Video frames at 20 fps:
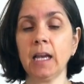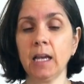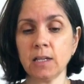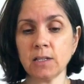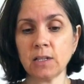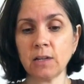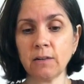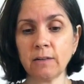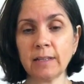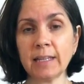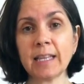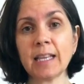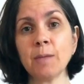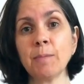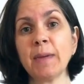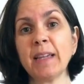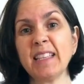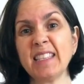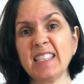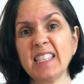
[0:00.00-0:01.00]
because they're a little
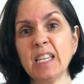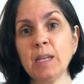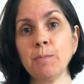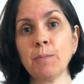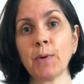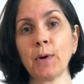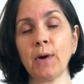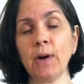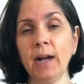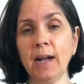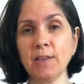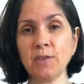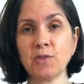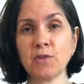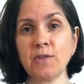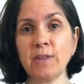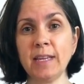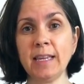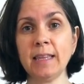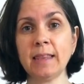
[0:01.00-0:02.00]
bit deeper
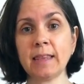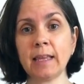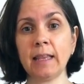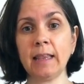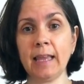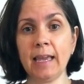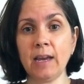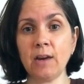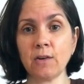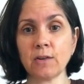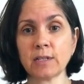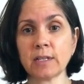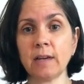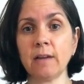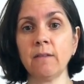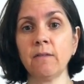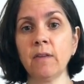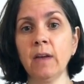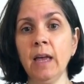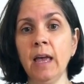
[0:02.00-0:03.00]
underneath the layers
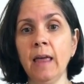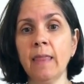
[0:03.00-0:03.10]
of